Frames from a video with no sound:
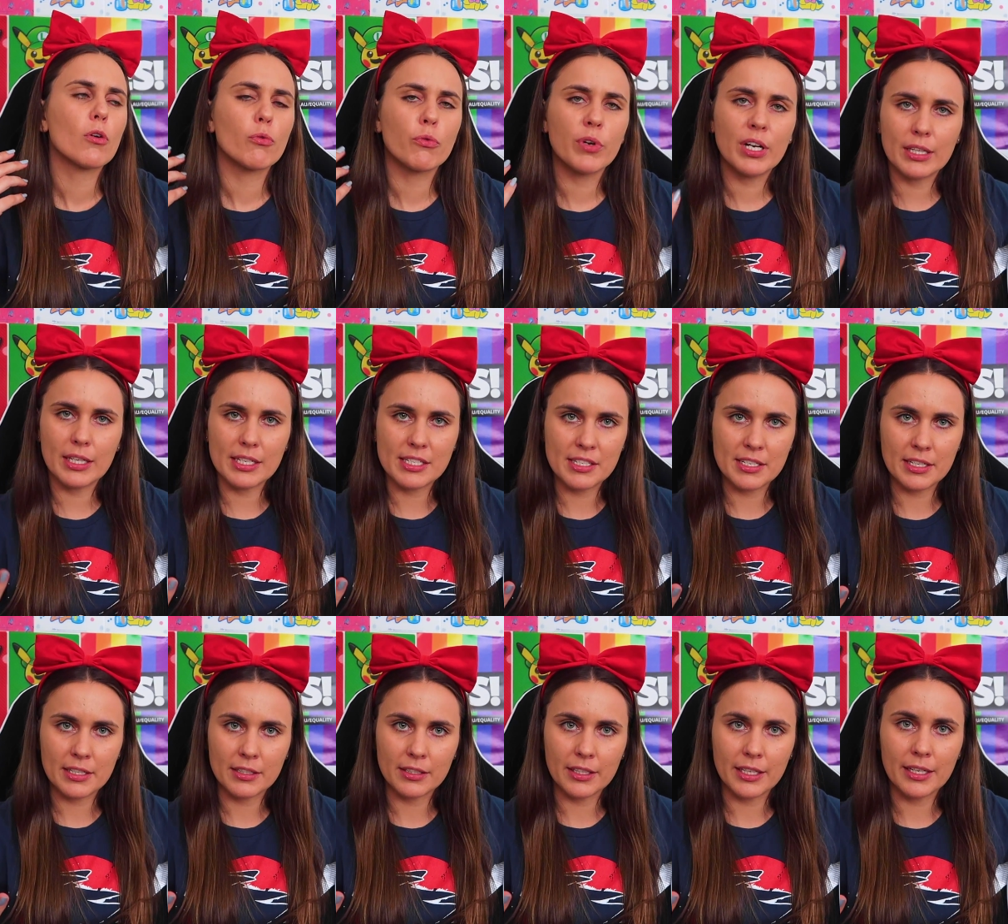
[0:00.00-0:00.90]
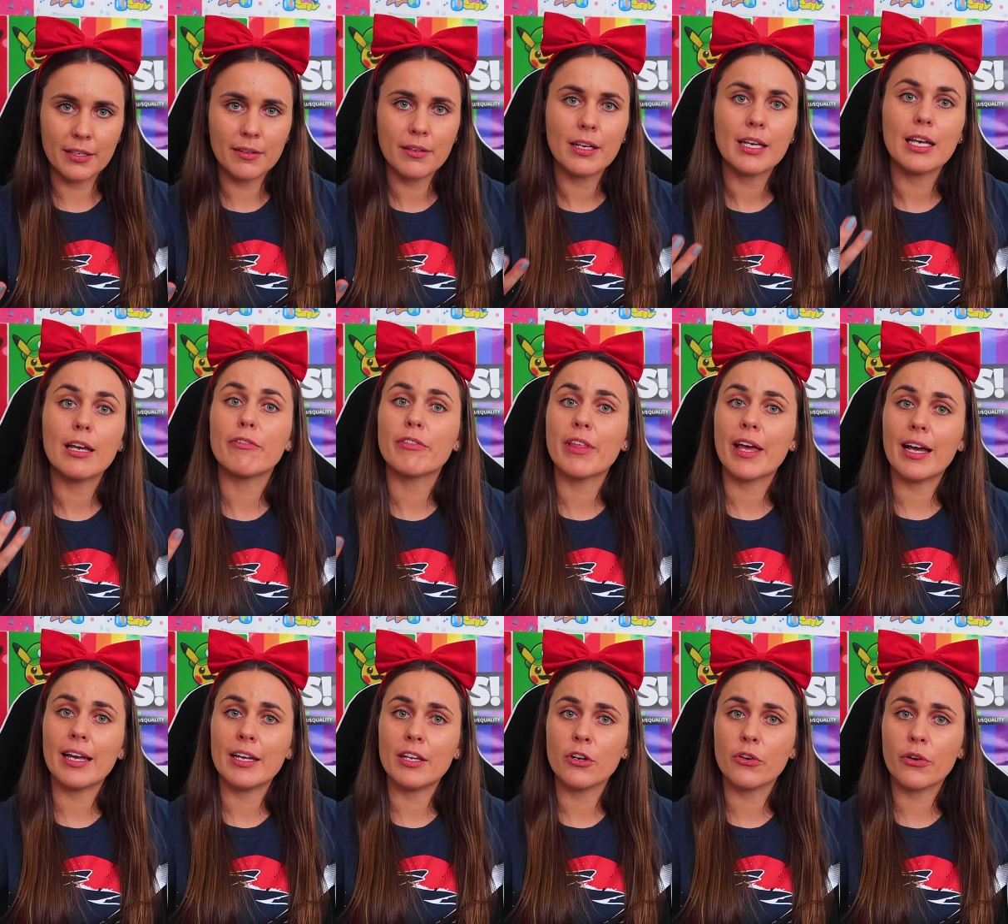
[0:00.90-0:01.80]
Realistically, if
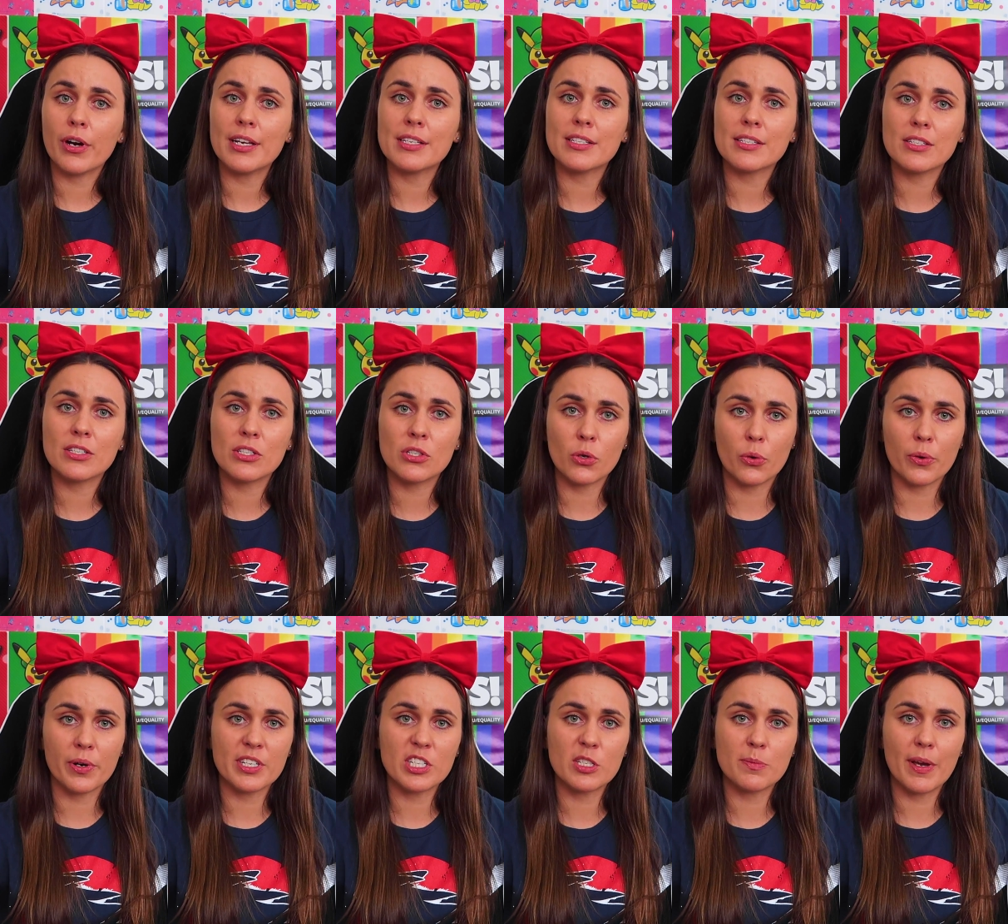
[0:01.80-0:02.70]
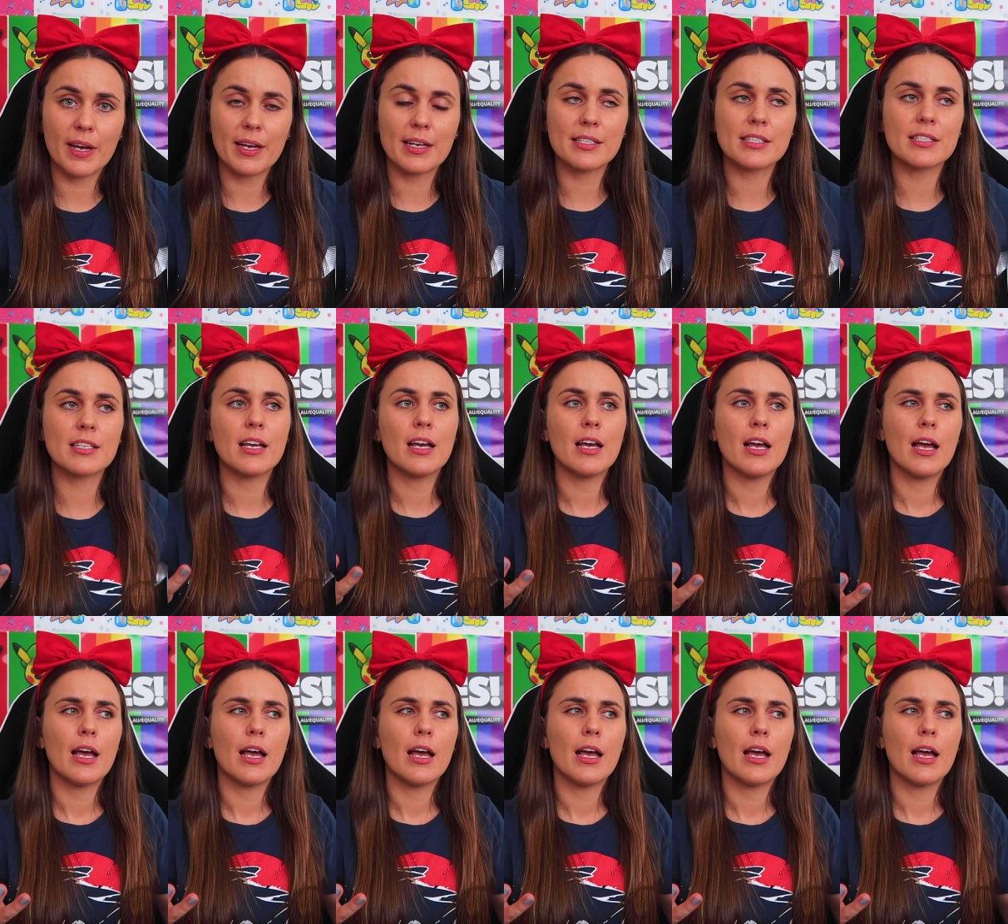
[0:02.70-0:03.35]
they increase storage space,